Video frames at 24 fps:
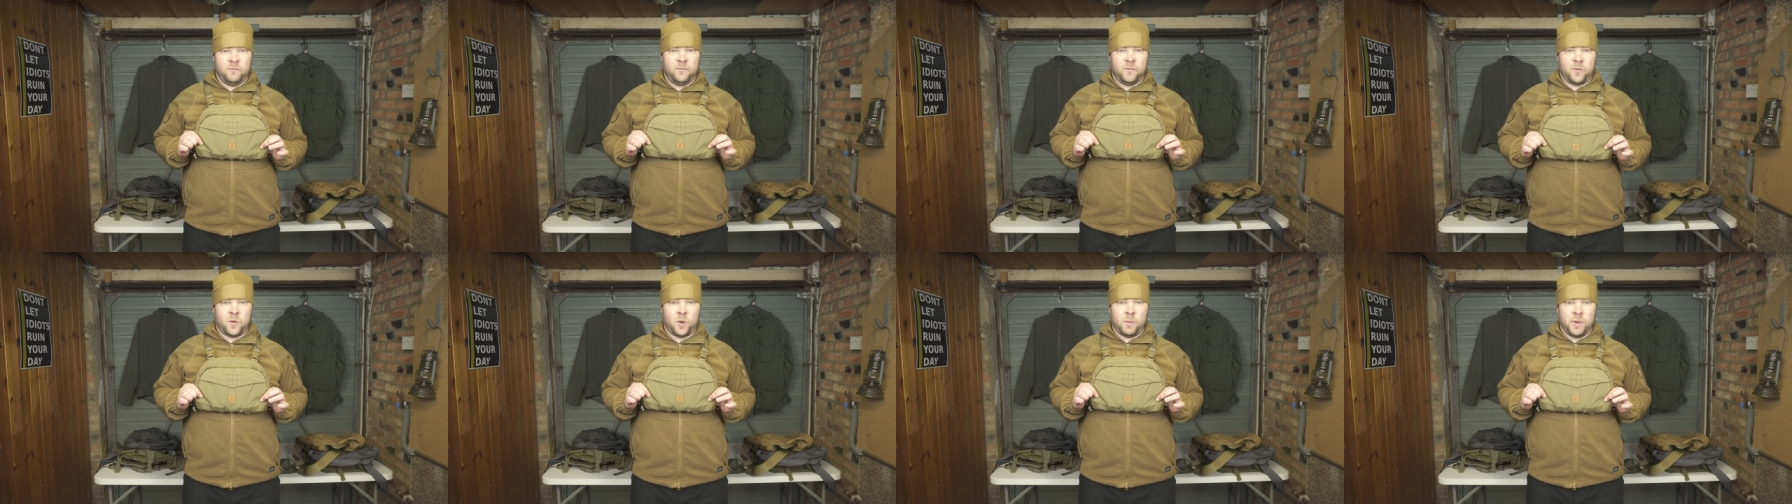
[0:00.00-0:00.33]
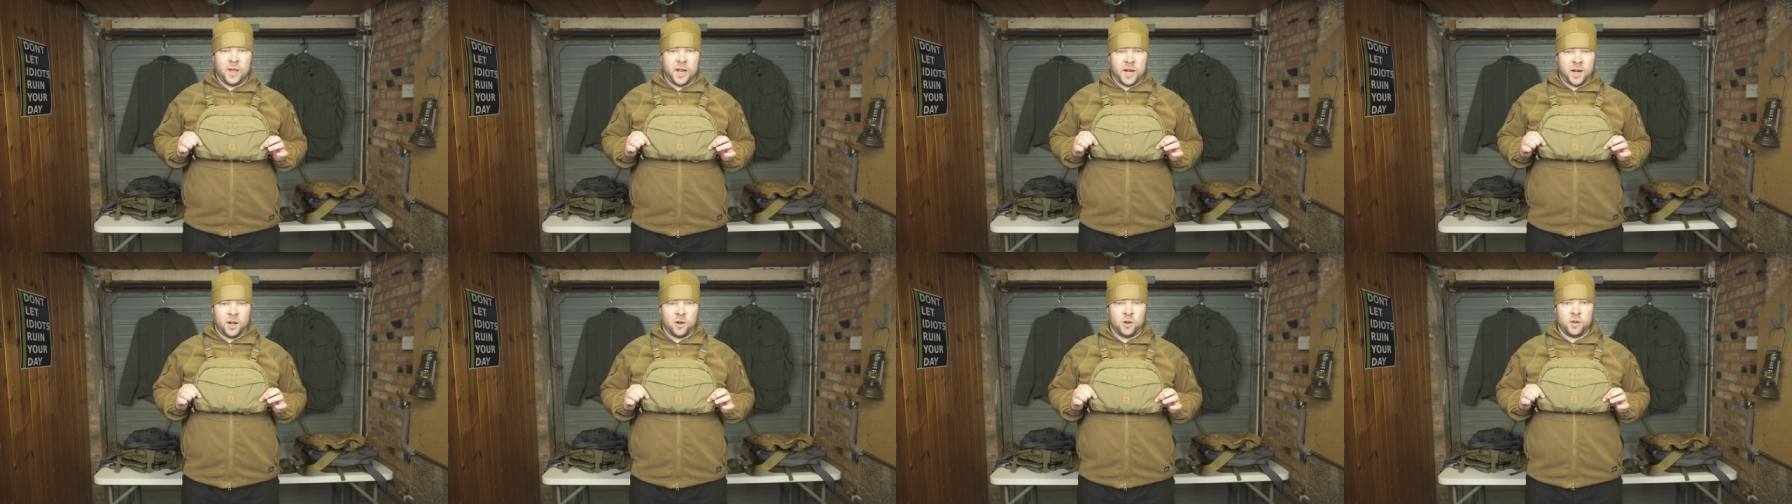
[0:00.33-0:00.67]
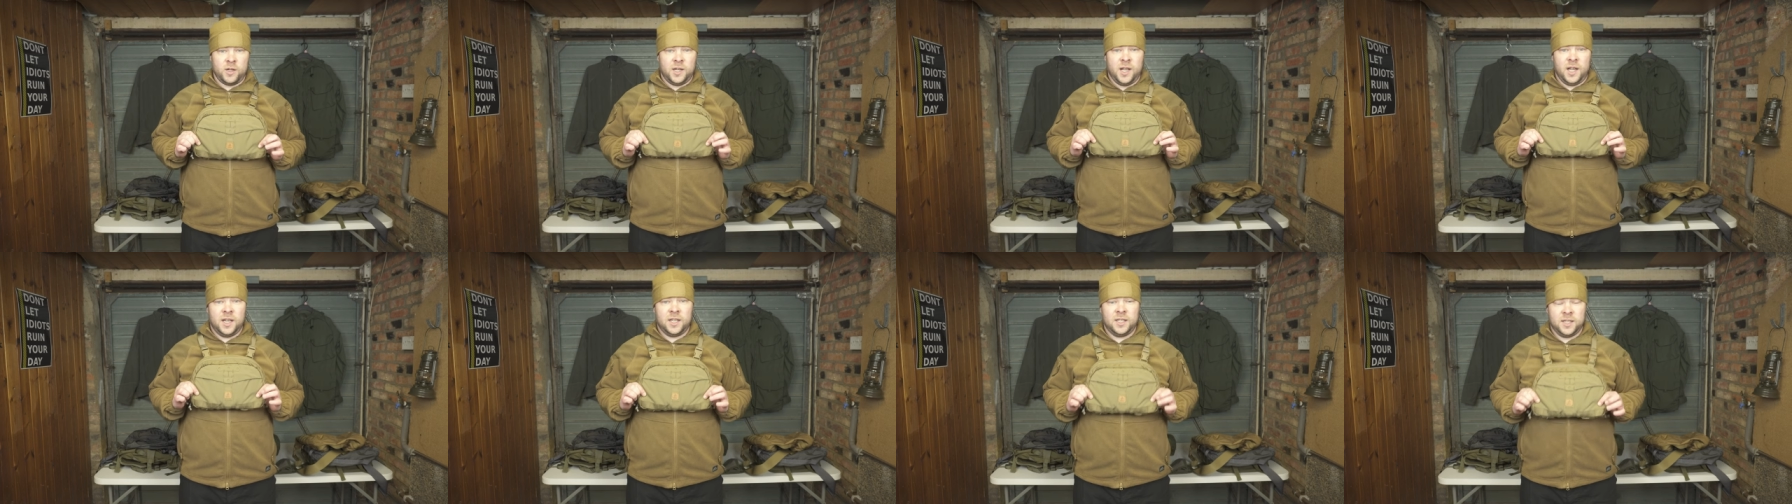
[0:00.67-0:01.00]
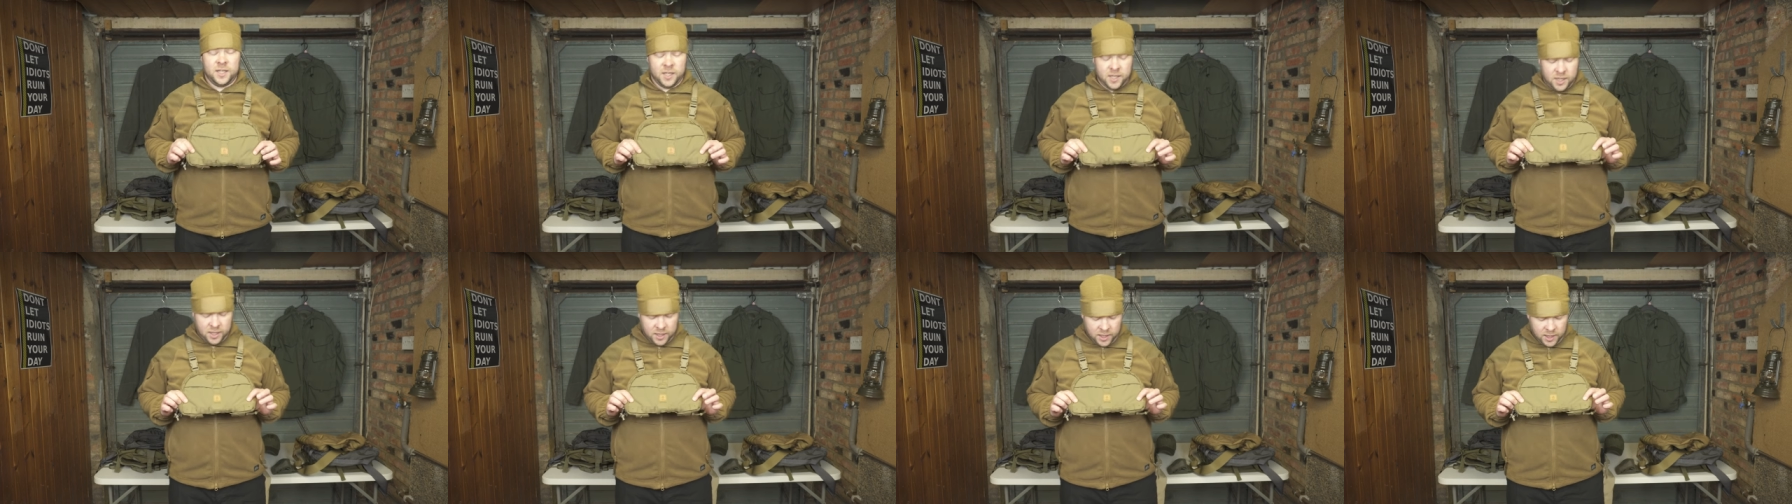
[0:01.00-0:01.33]
from Helikon-Tex
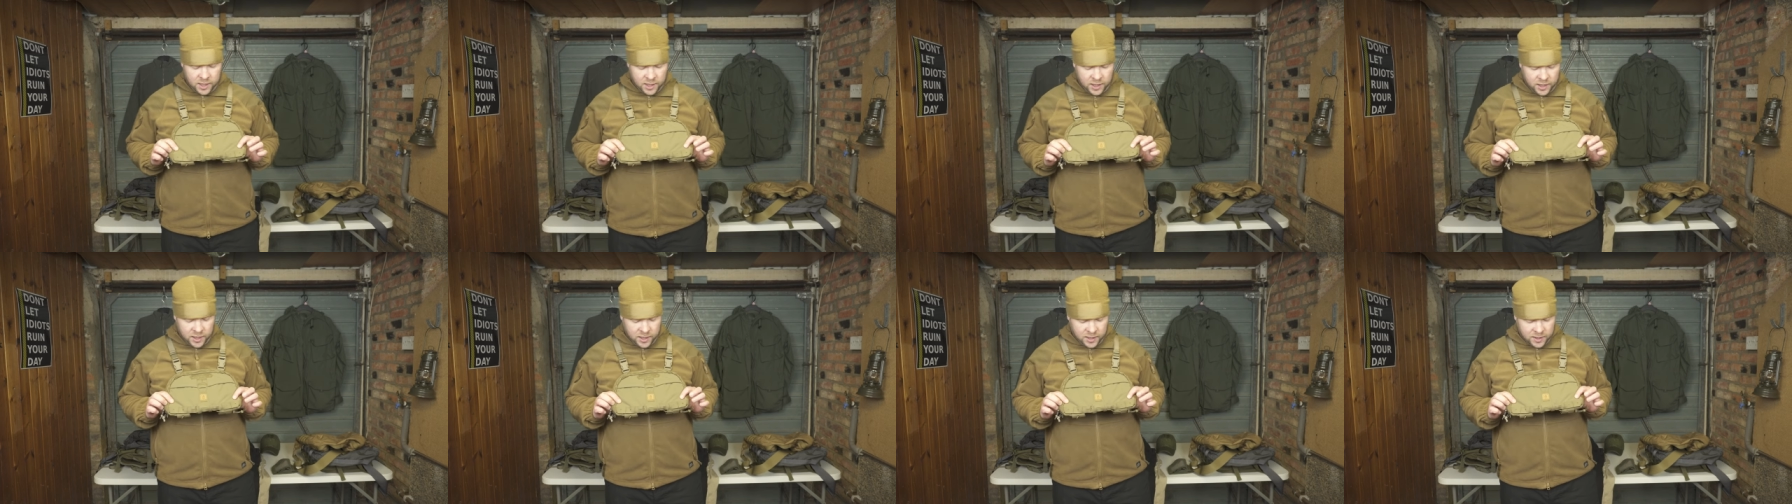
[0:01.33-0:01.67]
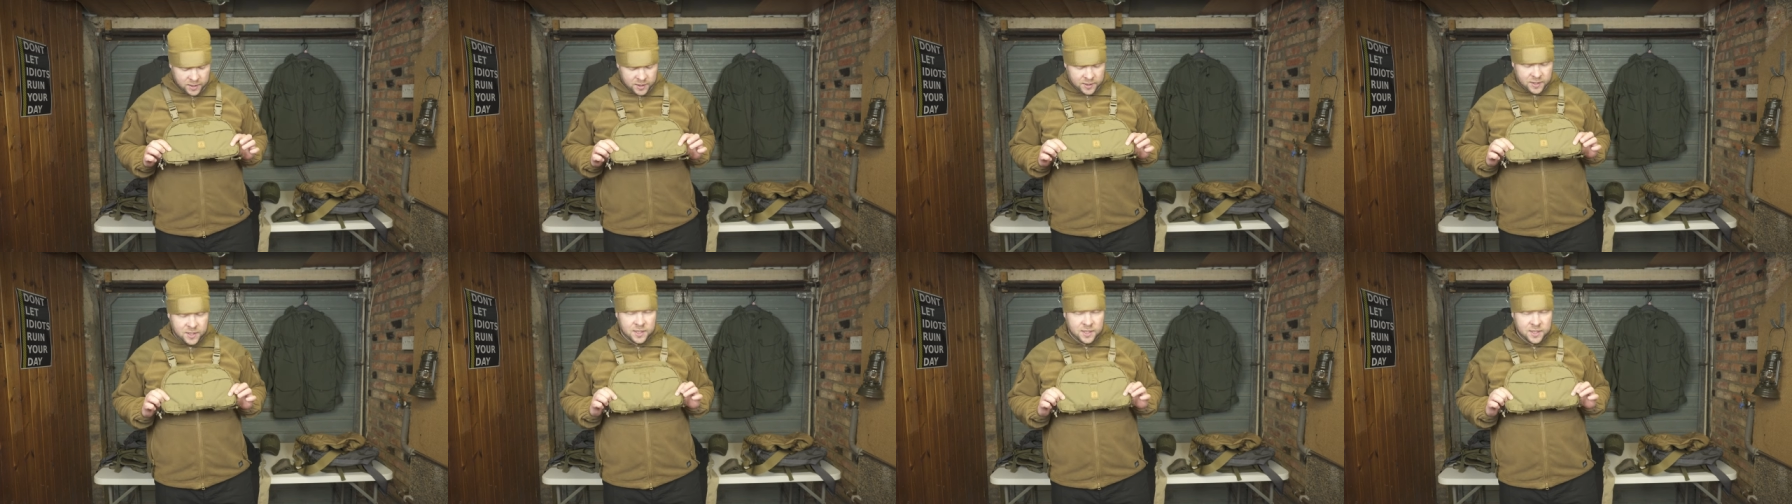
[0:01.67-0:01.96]
is